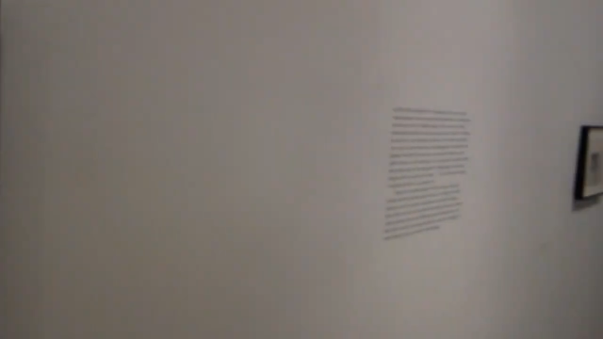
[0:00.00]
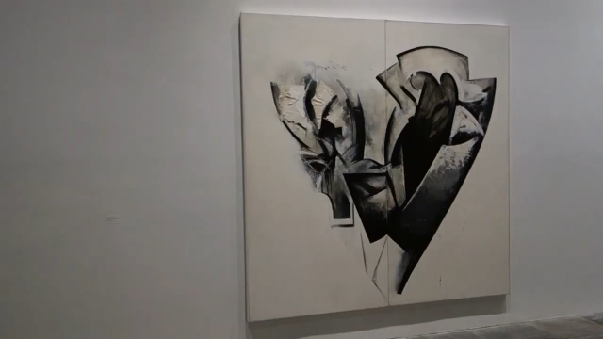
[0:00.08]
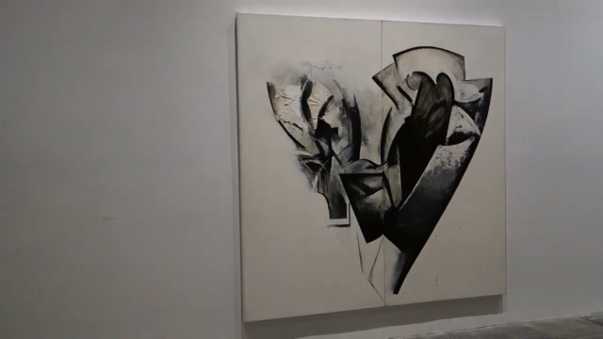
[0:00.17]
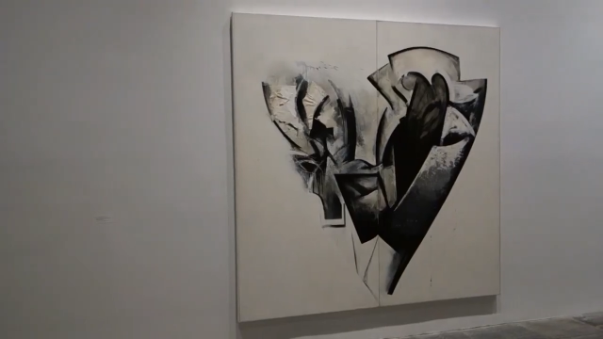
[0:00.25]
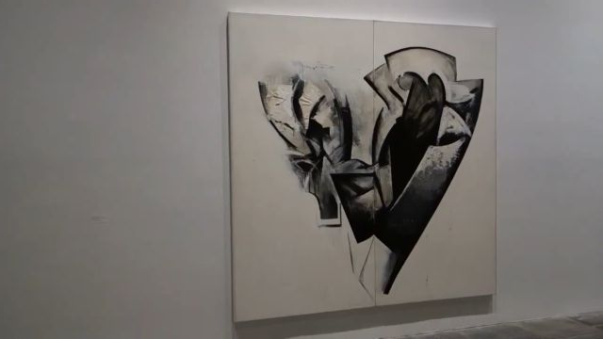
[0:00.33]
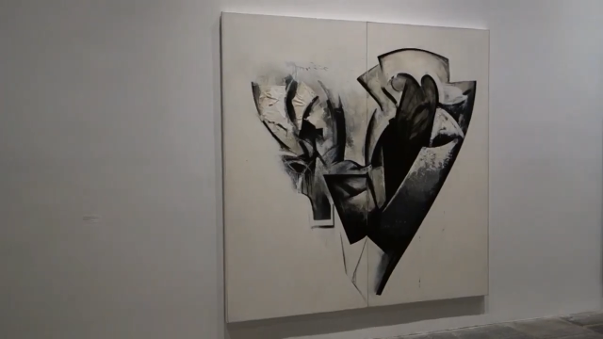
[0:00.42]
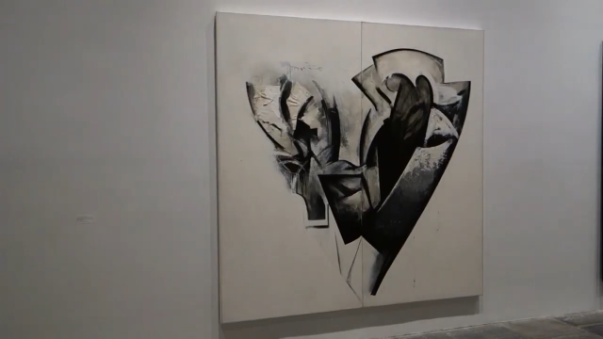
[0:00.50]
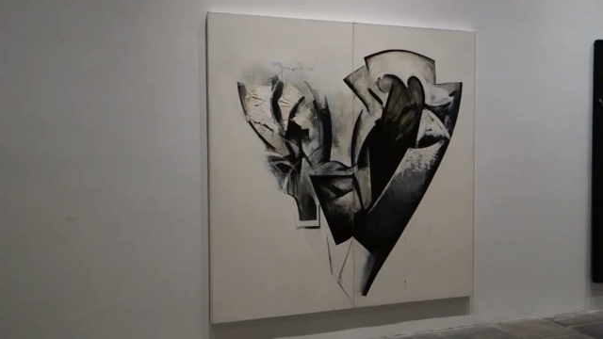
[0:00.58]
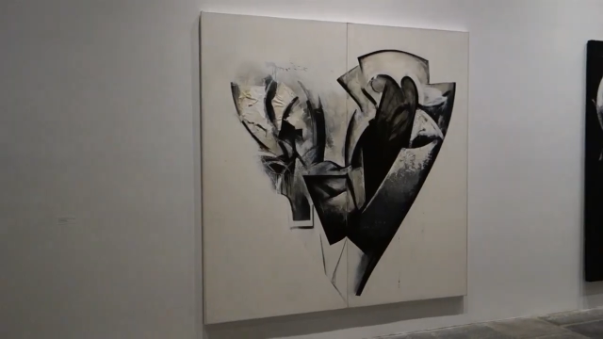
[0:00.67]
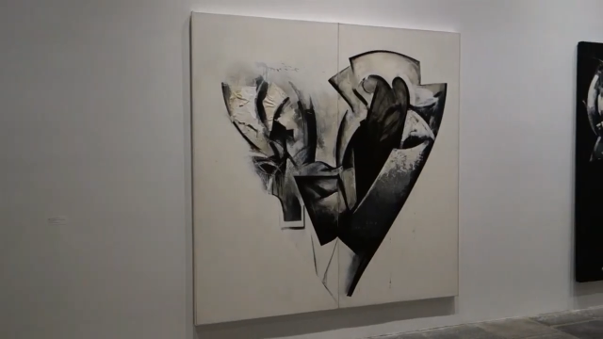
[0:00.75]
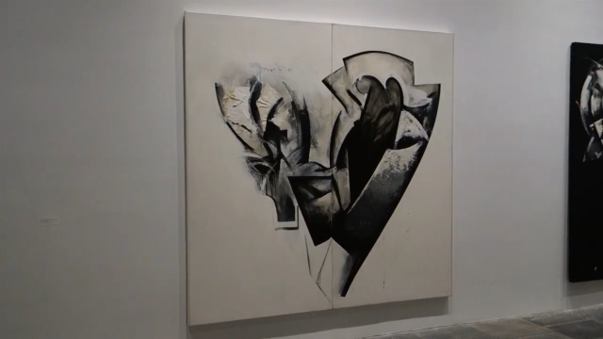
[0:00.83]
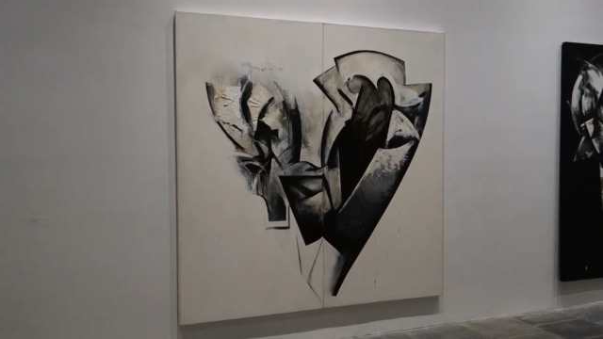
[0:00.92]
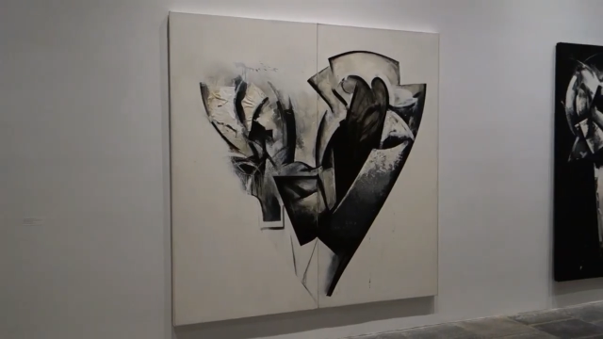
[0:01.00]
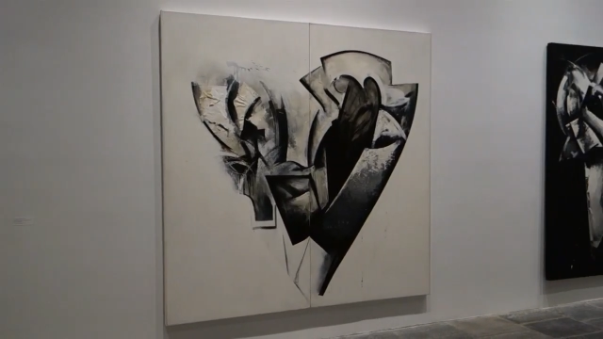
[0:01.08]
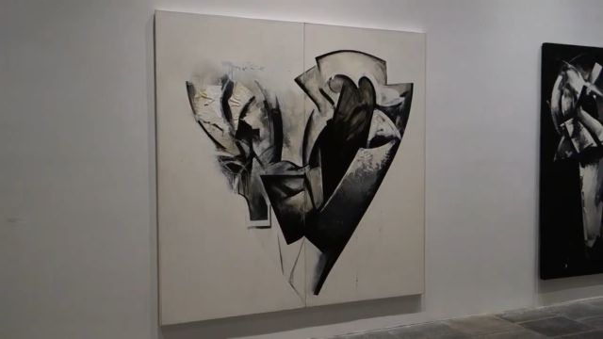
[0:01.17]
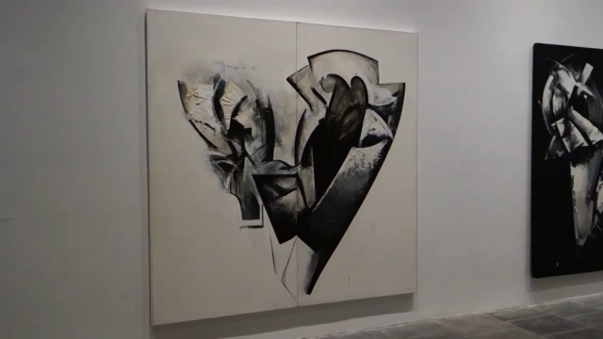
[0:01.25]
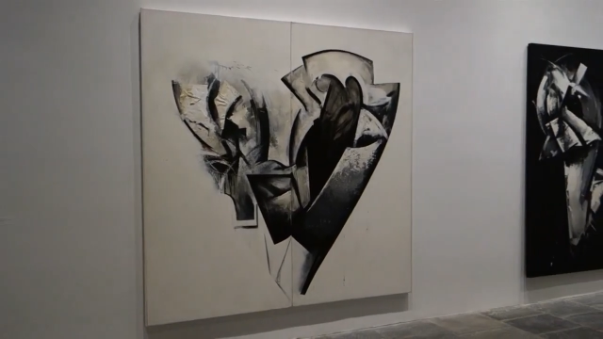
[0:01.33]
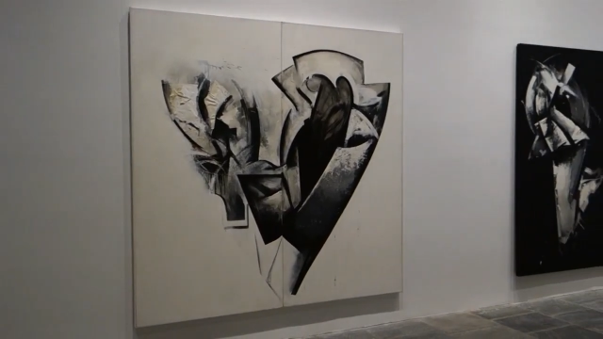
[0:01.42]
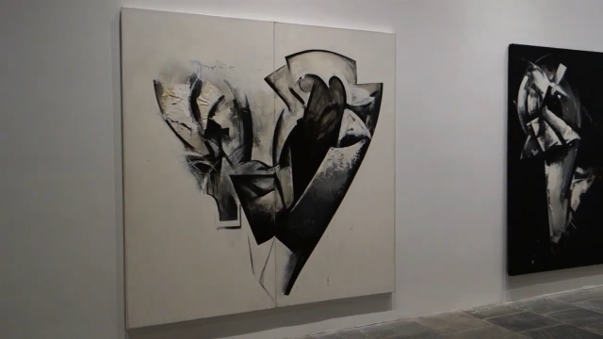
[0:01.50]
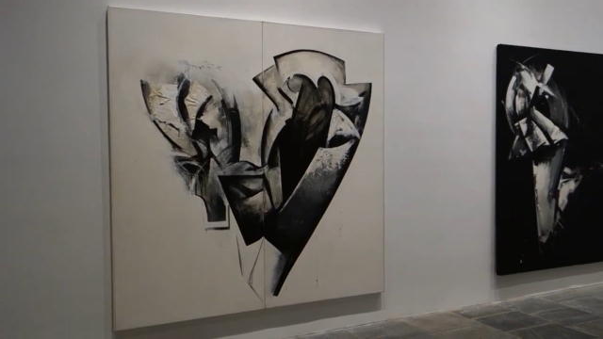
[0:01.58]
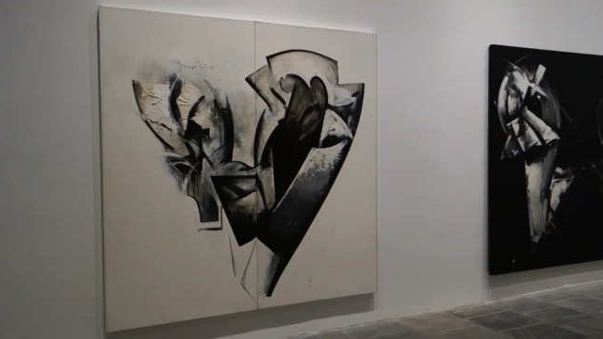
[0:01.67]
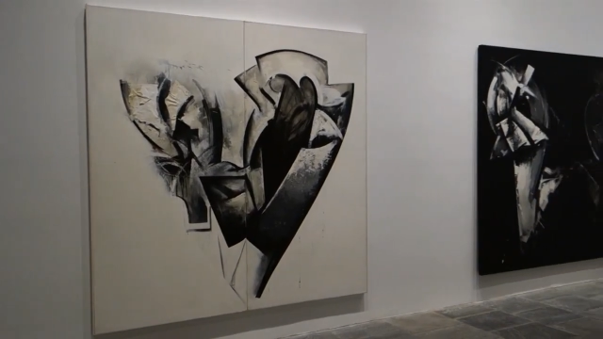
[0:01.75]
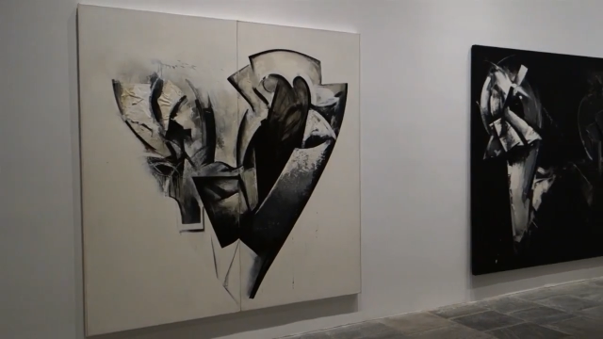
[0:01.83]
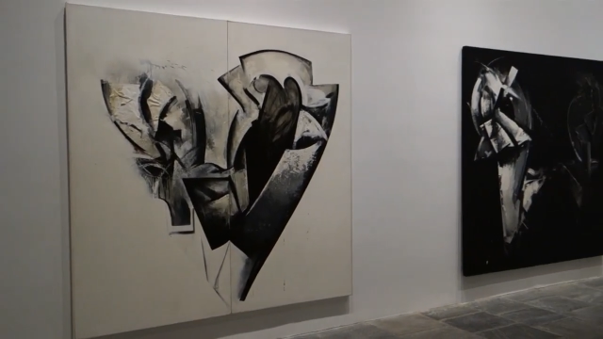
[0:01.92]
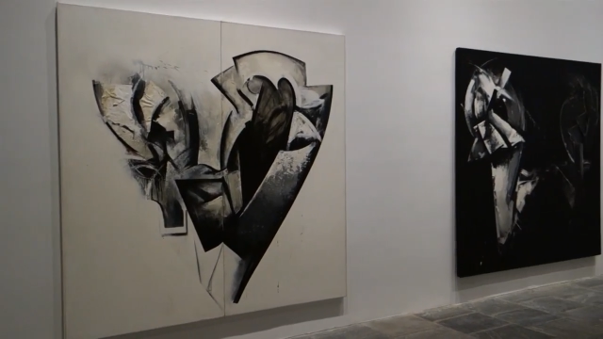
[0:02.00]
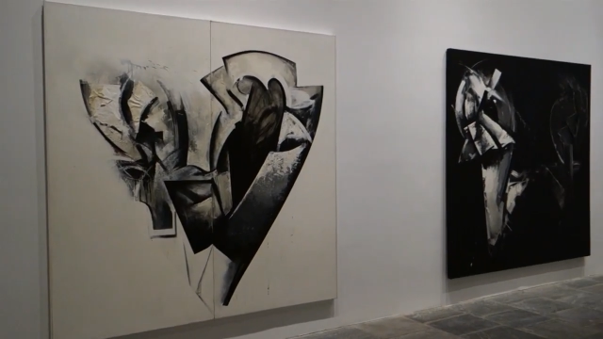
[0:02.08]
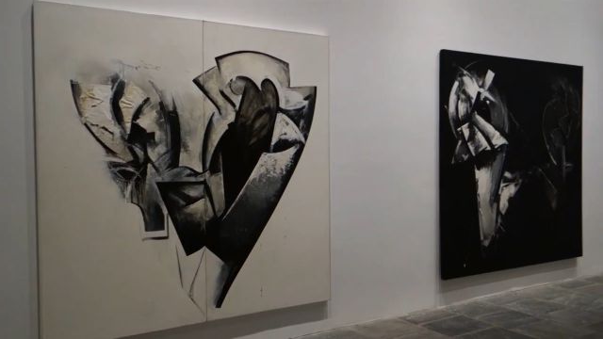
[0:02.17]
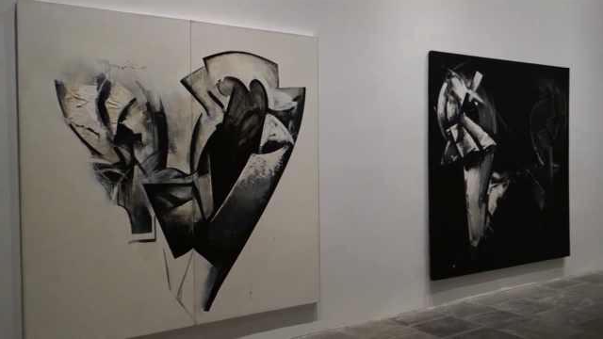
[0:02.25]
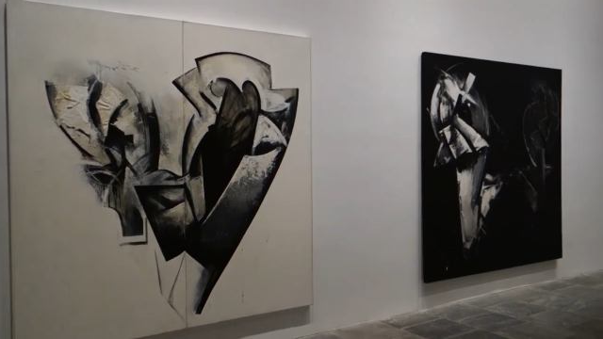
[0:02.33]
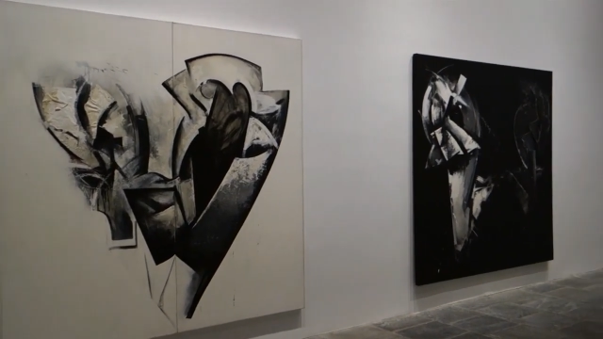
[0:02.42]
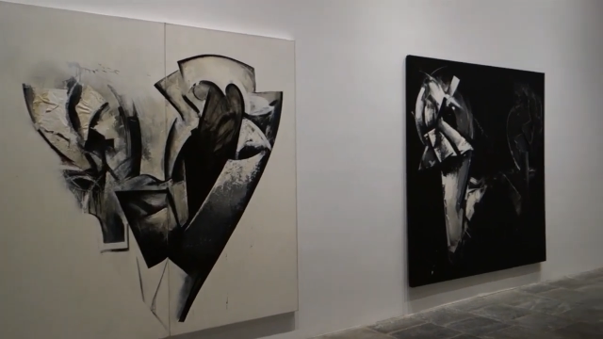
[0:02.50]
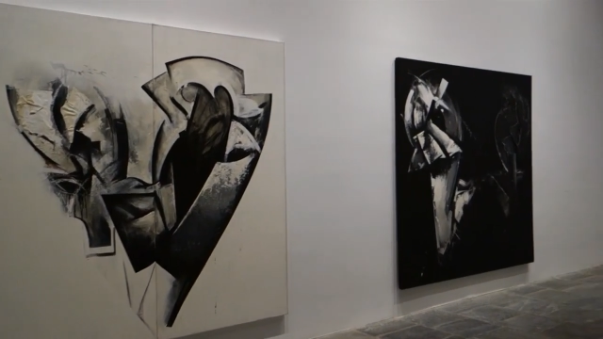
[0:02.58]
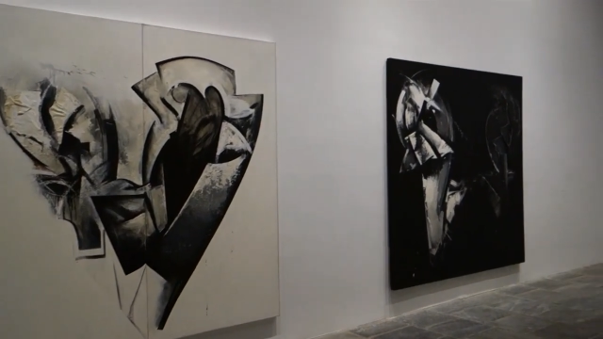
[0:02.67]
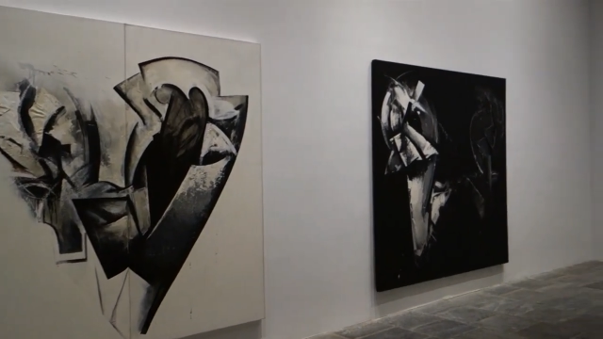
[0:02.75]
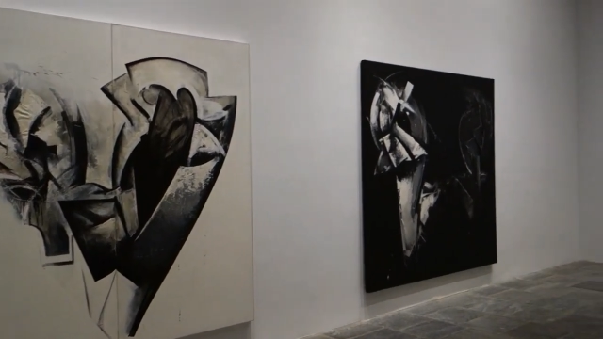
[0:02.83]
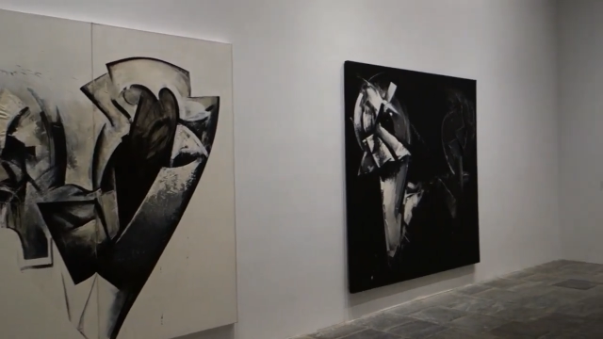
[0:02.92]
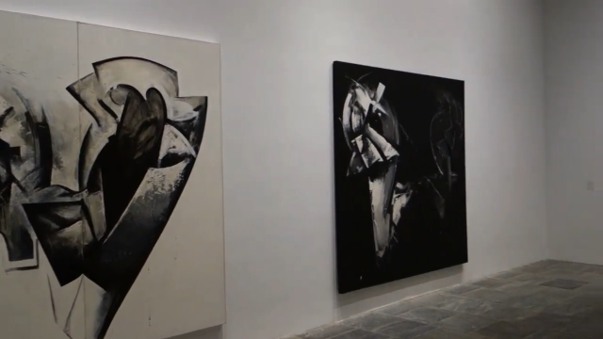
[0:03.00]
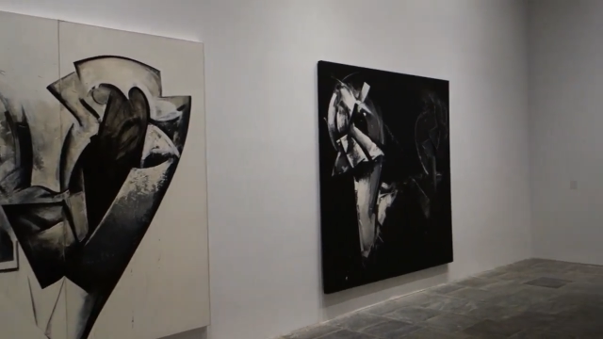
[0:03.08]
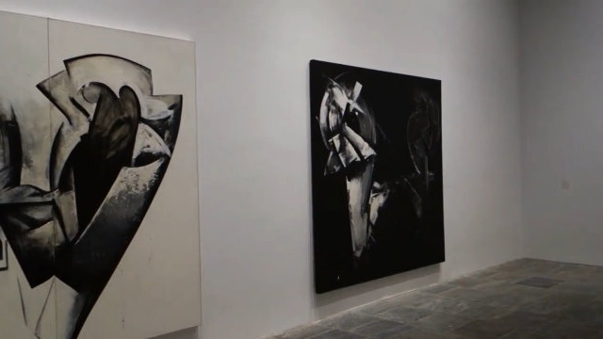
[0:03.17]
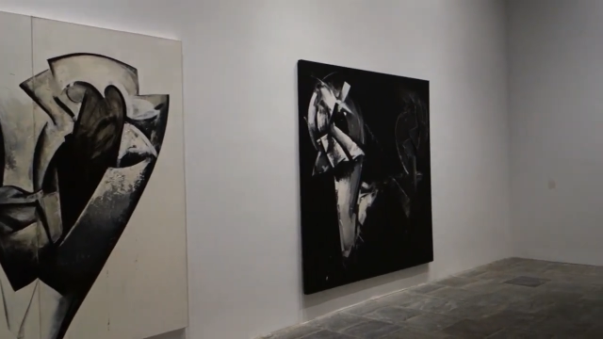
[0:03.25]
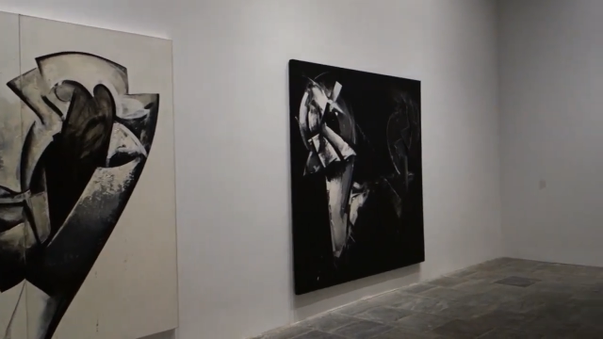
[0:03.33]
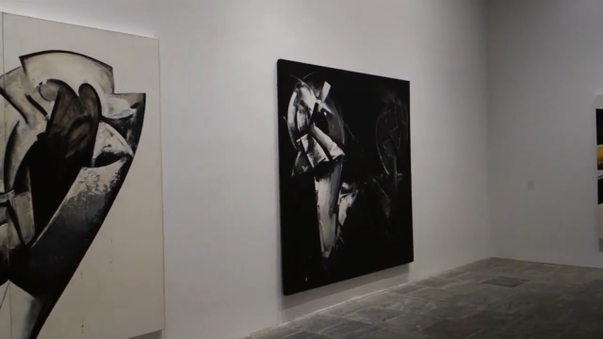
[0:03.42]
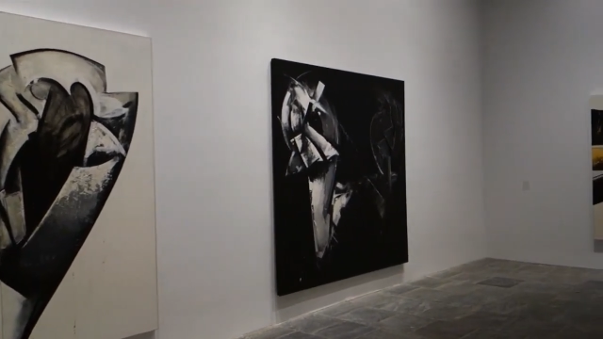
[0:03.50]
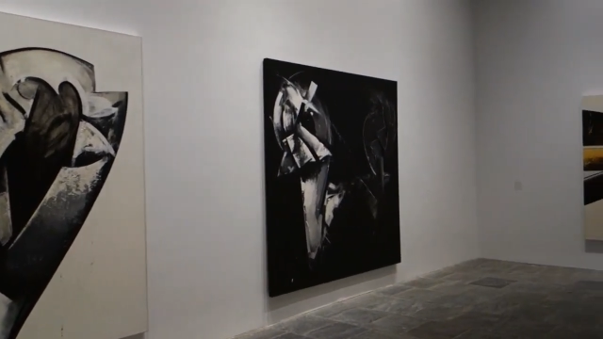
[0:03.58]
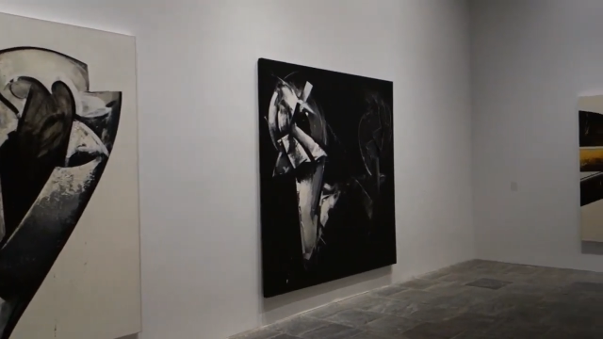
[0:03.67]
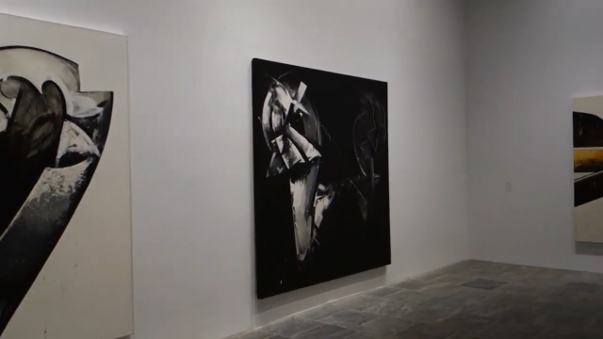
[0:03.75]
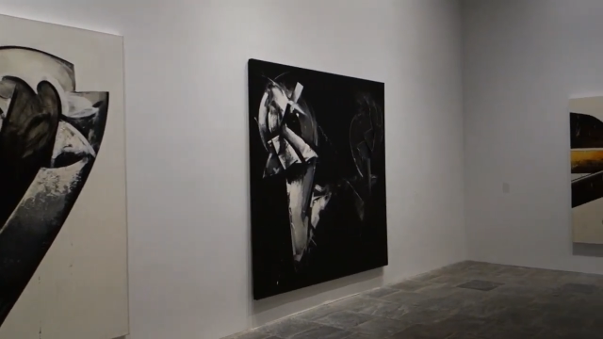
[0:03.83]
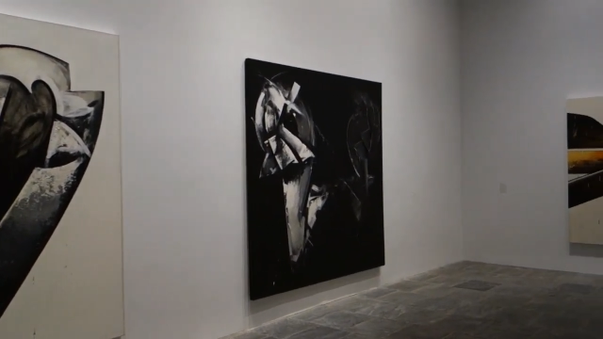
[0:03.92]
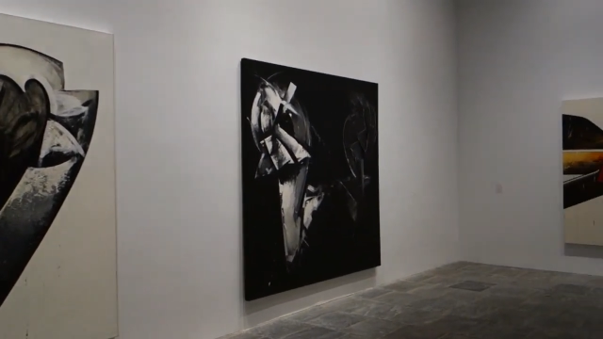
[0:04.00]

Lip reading: (no speaker visible)